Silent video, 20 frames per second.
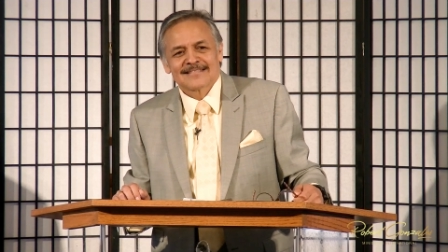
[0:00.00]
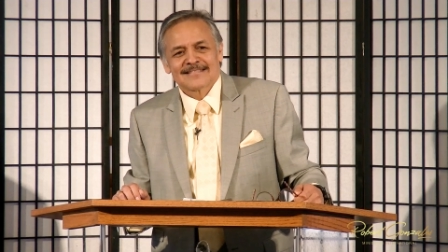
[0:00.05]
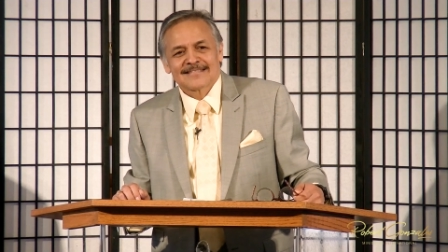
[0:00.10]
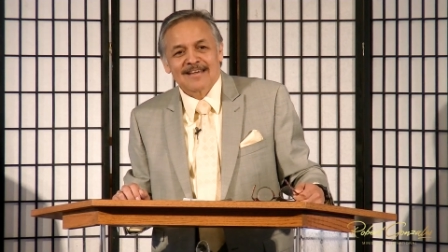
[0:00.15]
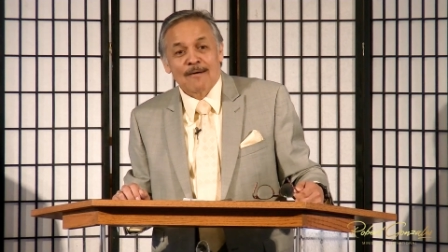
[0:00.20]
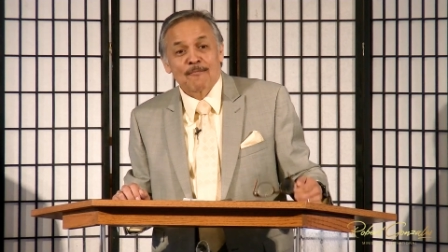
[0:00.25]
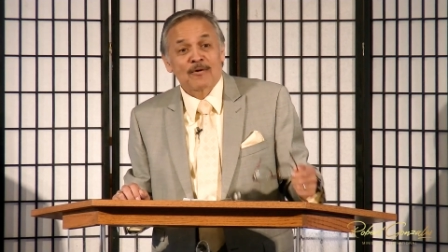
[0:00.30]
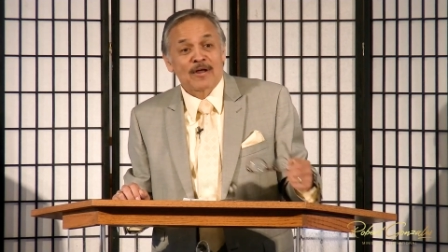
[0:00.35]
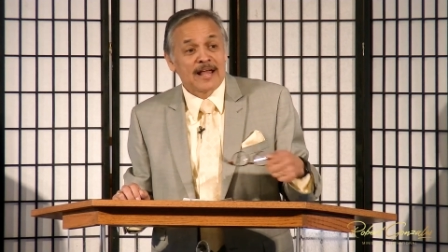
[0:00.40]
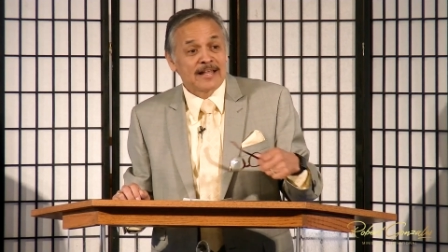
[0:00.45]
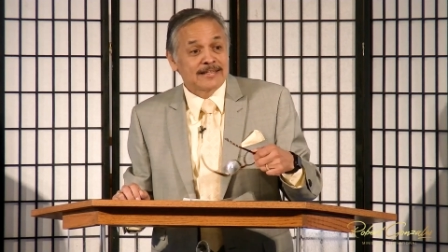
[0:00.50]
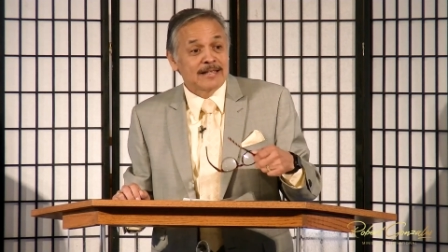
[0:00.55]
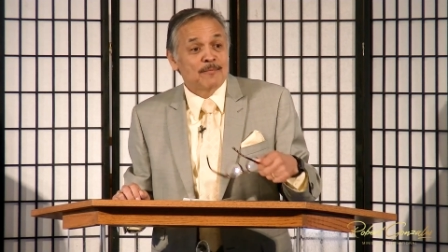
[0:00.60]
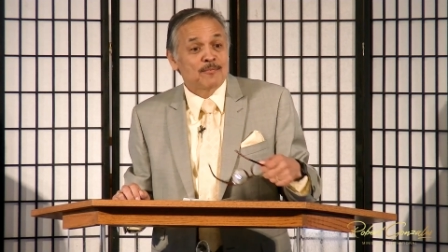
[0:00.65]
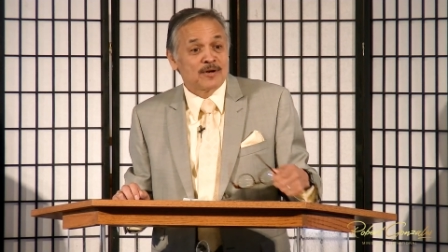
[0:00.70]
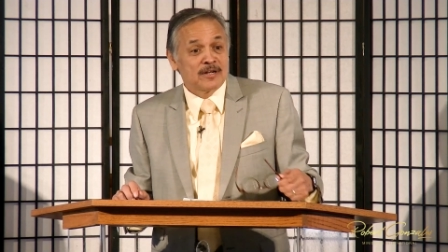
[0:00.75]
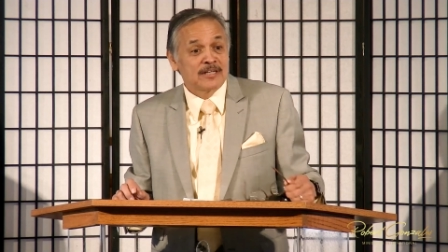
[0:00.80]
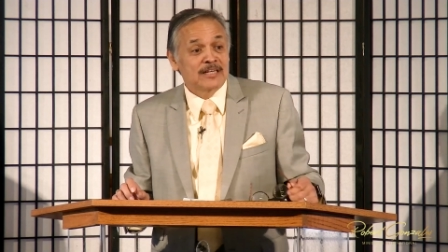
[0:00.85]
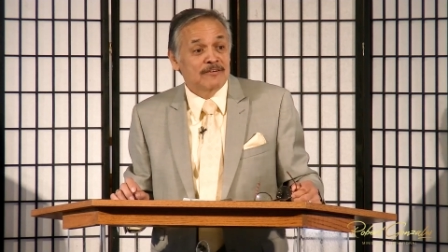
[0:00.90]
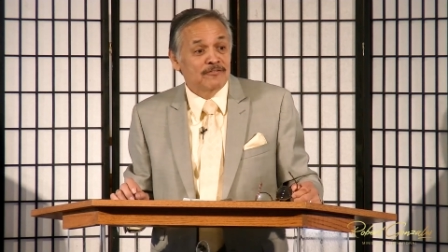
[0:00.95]
So I'm
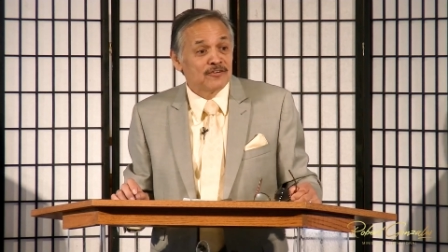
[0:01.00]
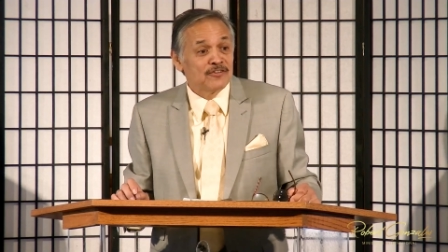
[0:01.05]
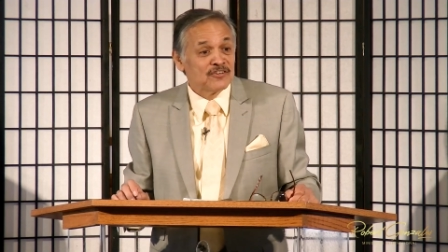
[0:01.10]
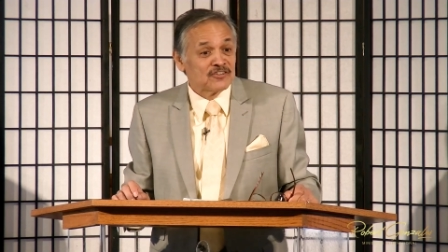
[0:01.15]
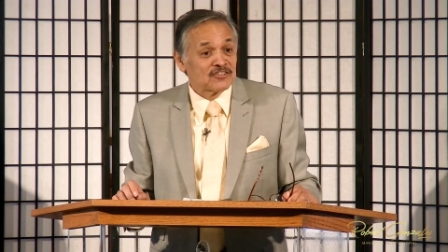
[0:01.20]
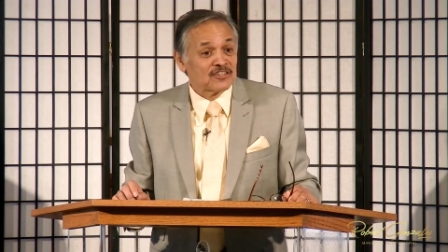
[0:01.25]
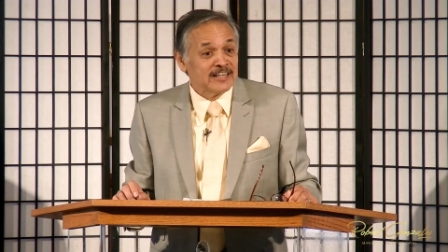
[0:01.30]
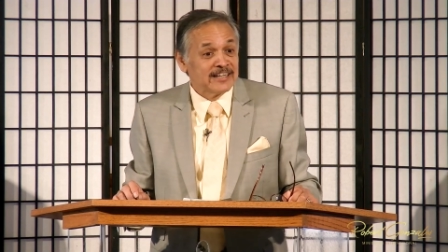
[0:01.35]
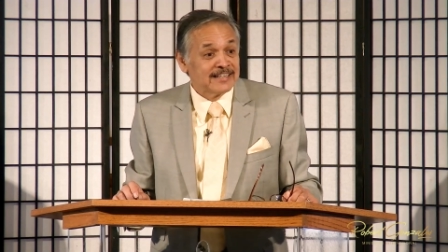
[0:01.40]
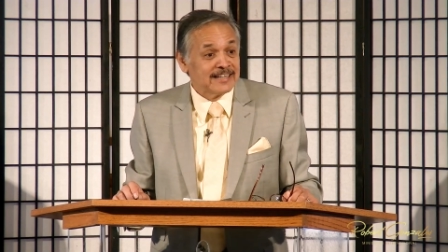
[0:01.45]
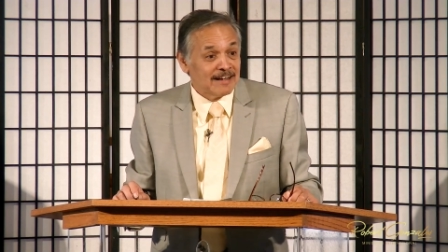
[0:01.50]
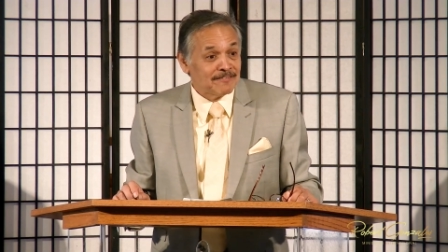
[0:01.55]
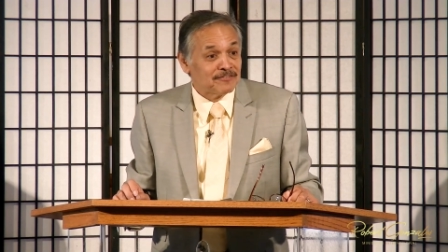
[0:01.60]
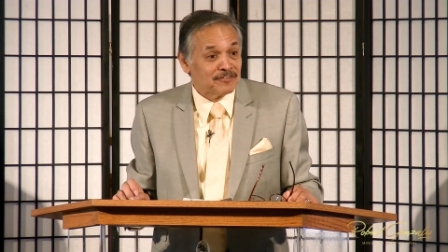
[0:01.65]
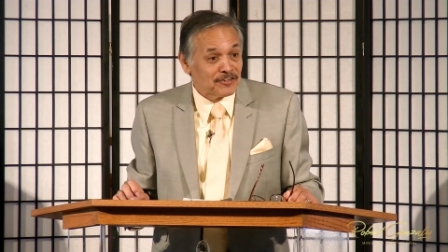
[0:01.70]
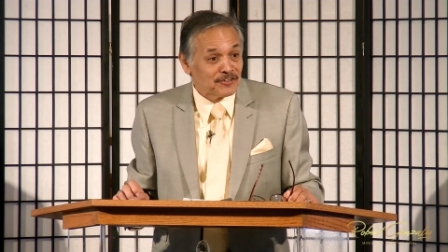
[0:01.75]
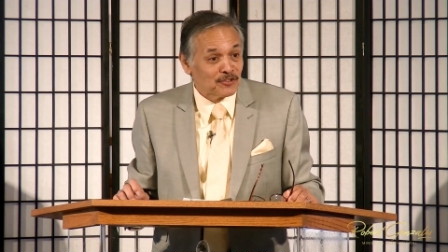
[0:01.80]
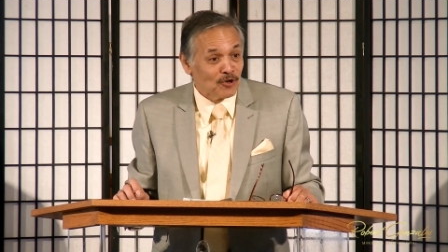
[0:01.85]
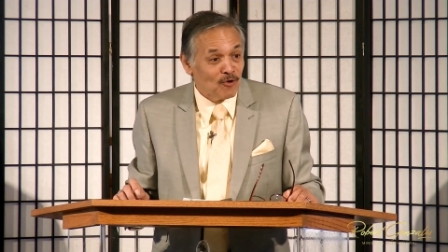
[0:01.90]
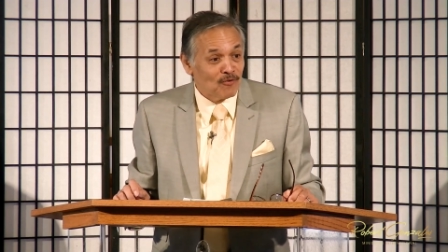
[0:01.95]
going to give her this link
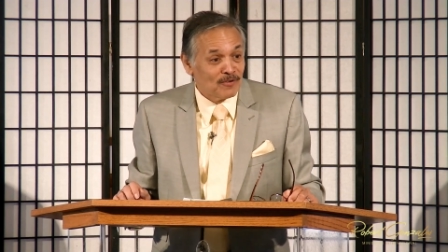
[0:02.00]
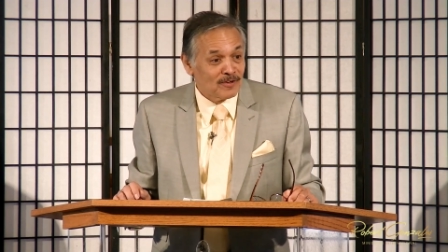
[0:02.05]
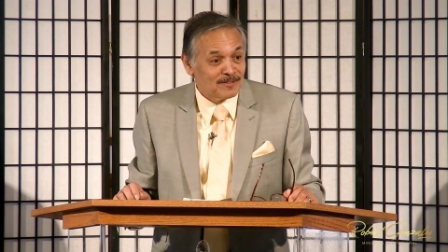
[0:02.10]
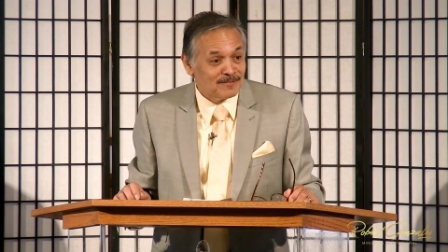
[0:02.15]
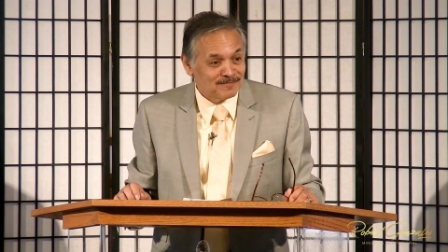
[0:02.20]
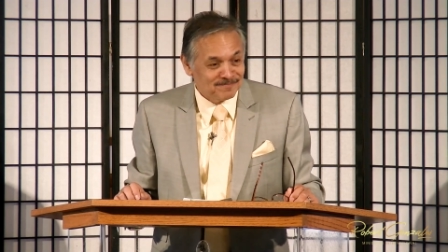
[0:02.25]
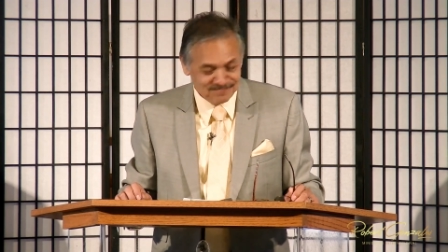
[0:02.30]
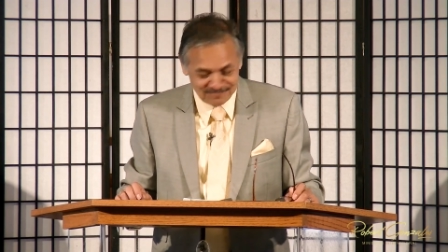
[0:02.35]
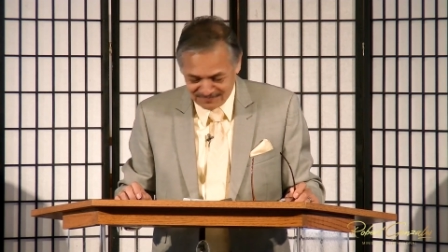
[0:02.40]
after it's over.